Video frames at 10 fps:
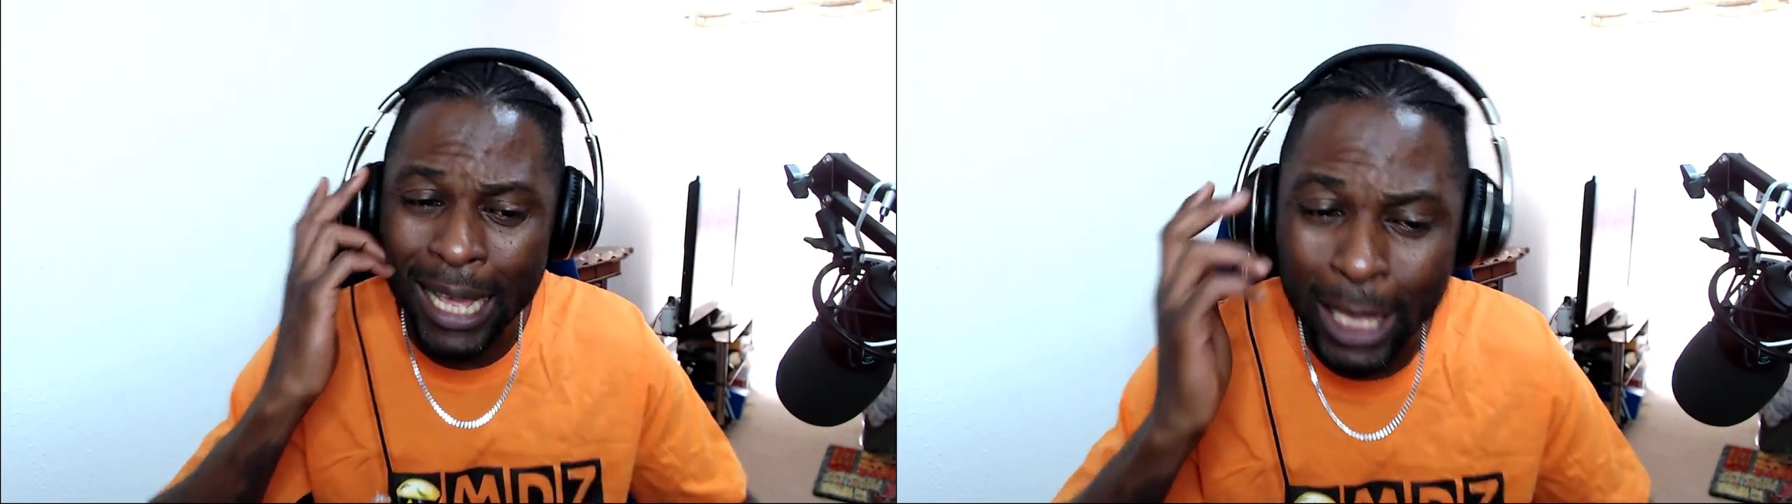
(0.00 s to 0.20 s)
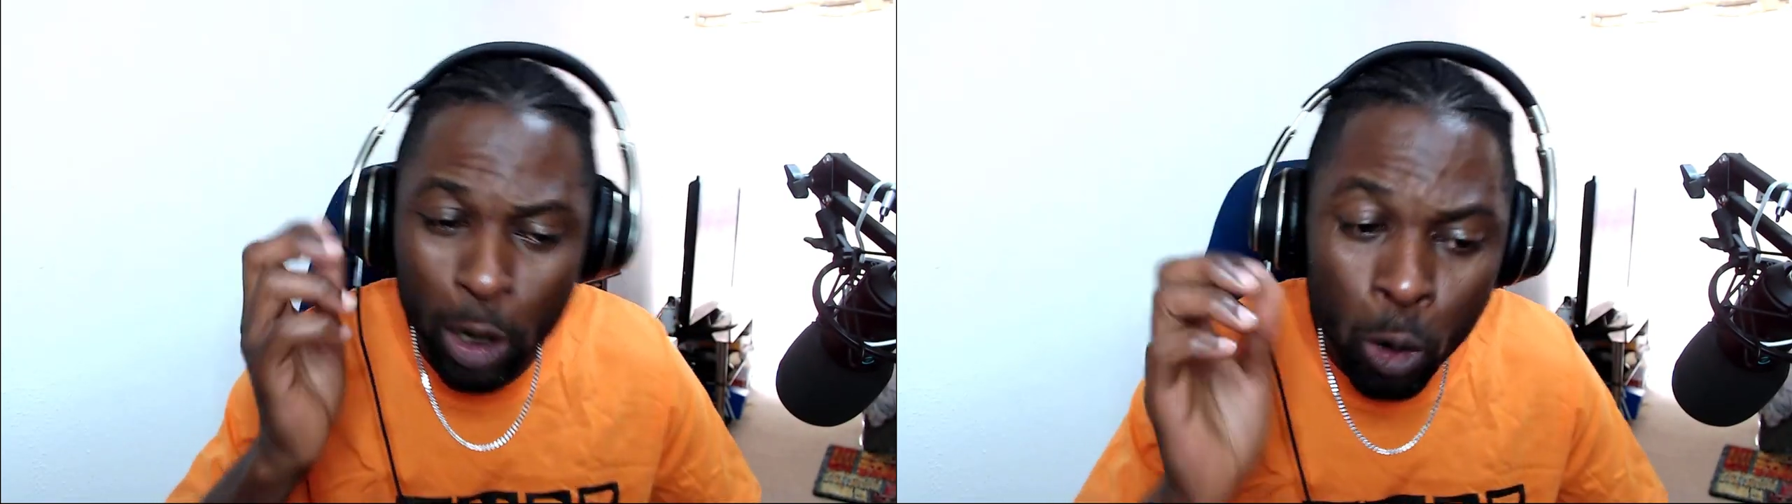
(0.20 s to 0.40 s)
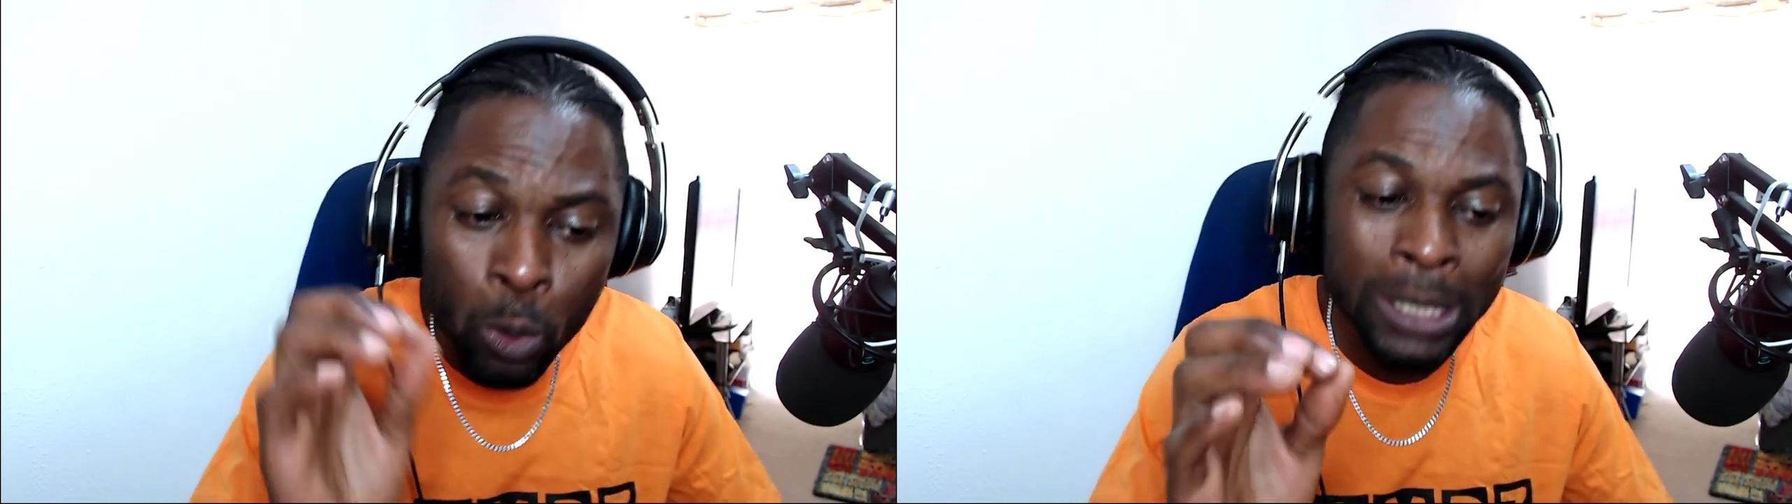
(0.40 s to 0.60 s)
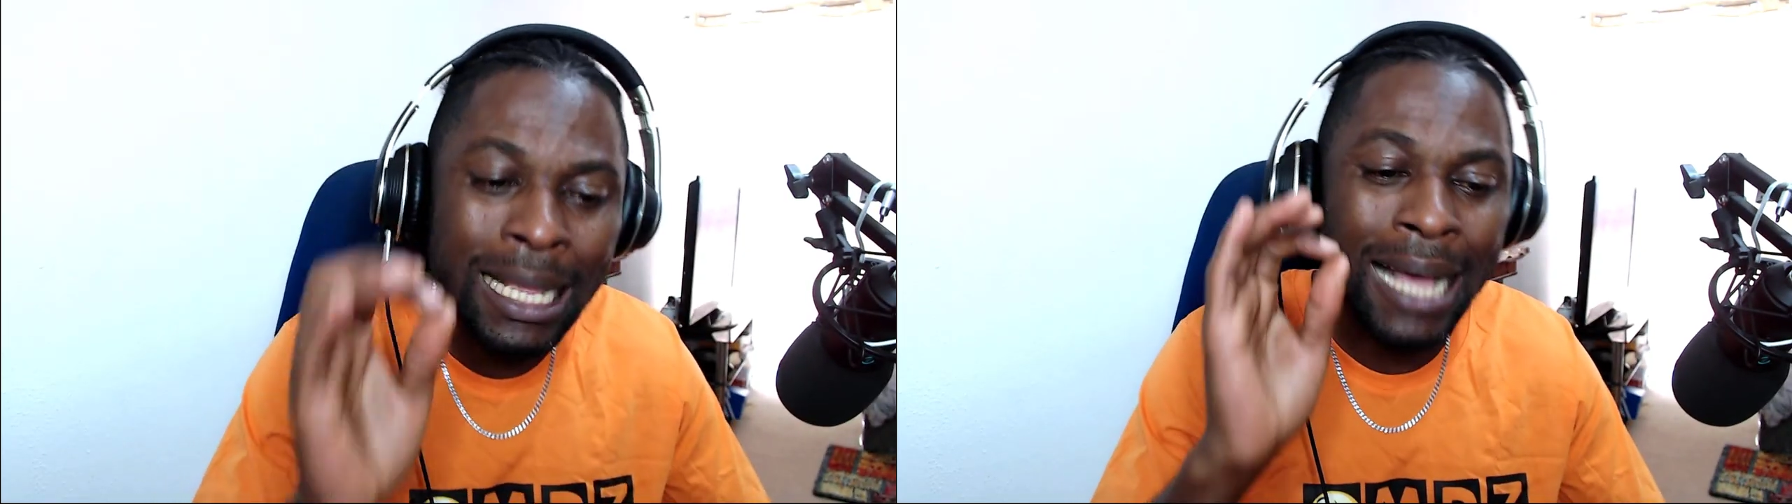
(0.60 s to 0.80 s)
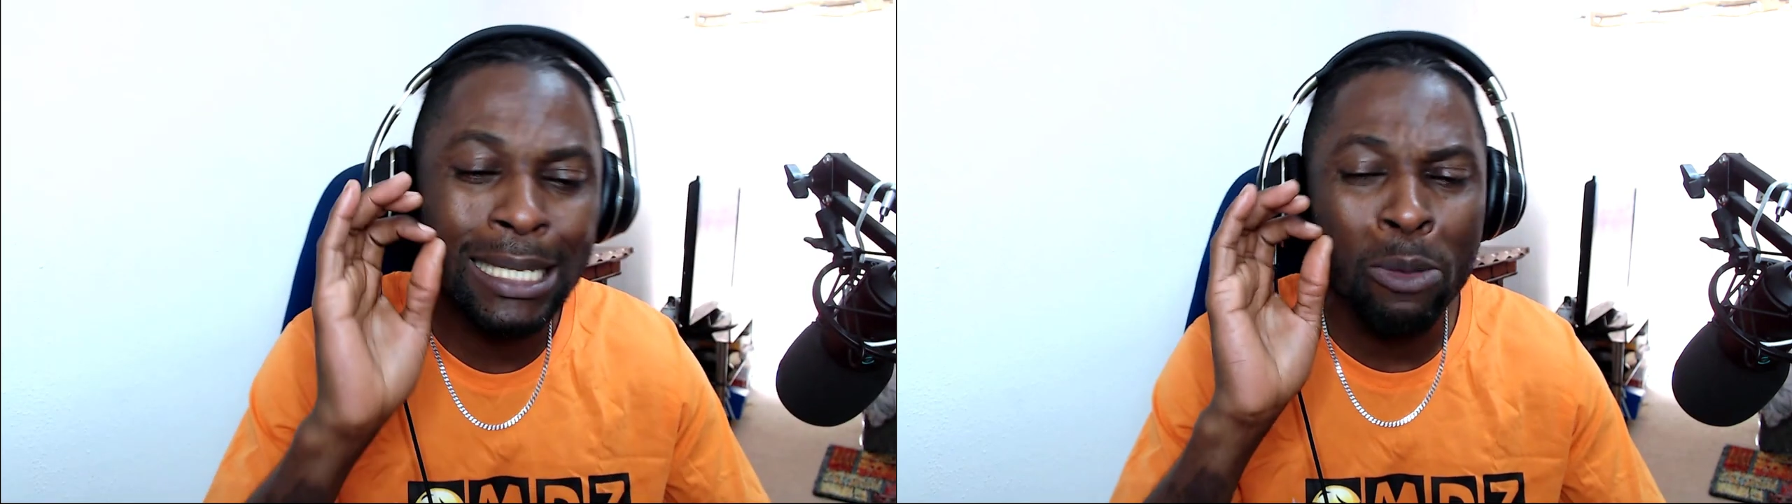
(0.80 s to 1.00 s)
He always
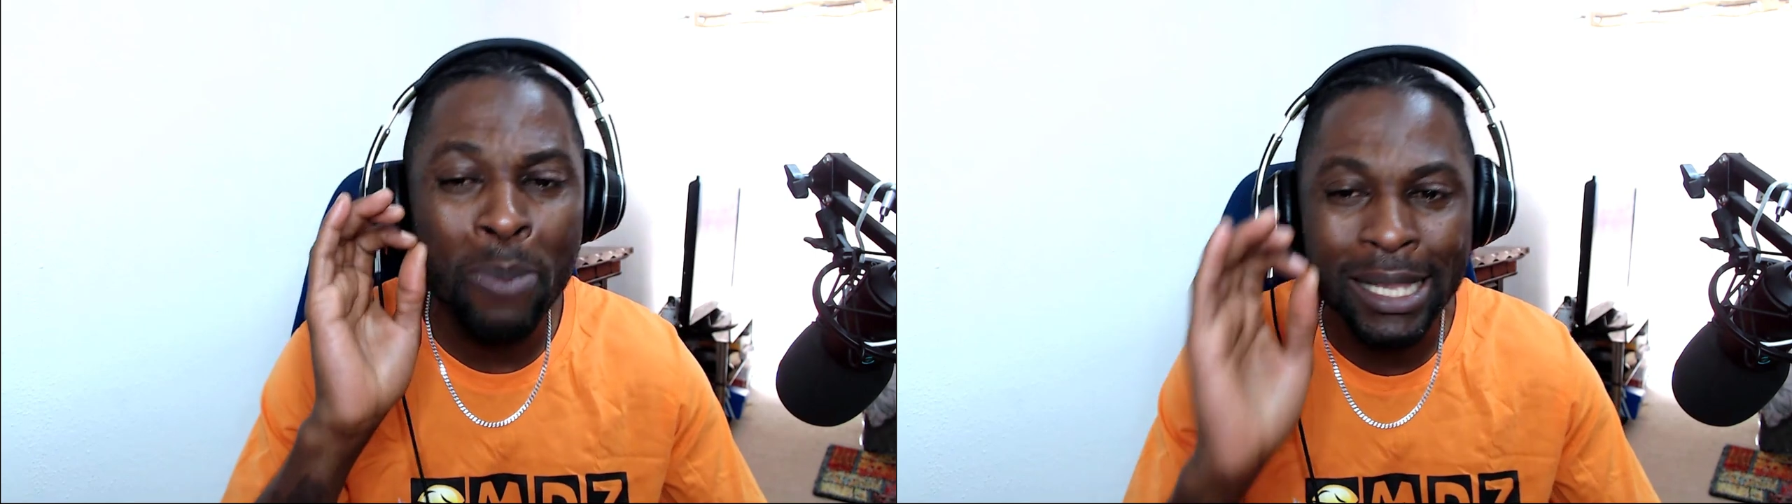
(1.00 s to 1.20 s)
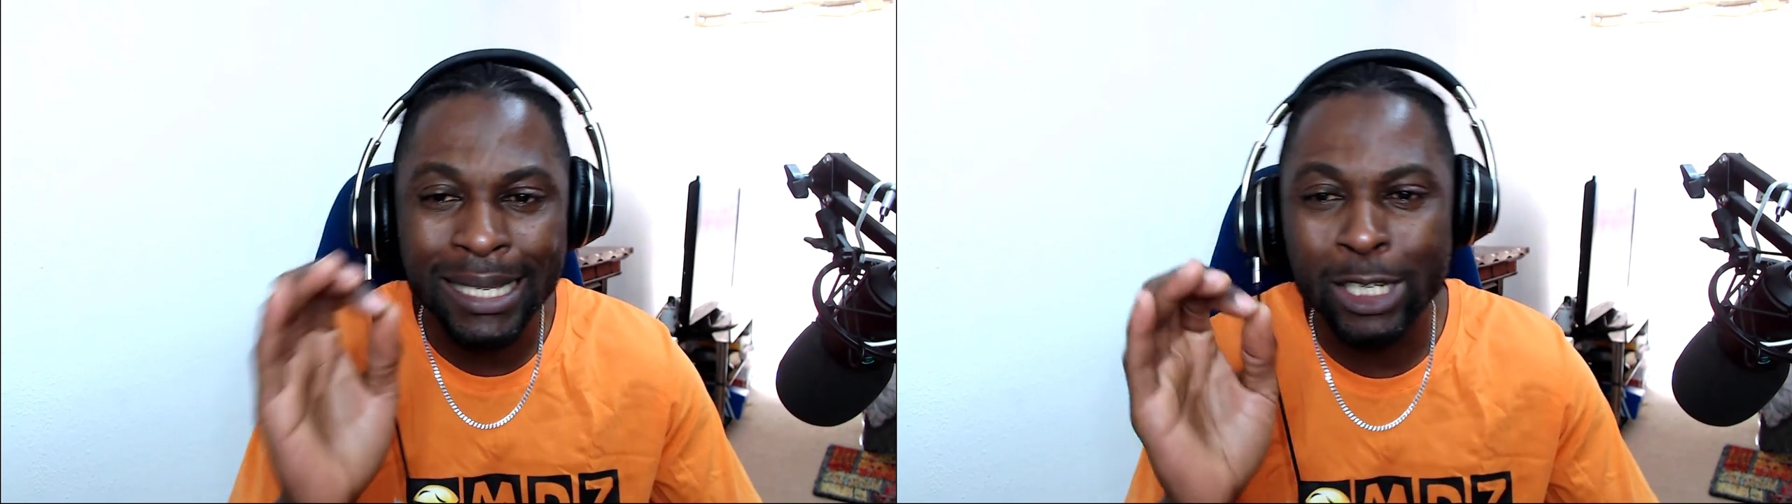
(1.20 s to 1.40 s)
has a message,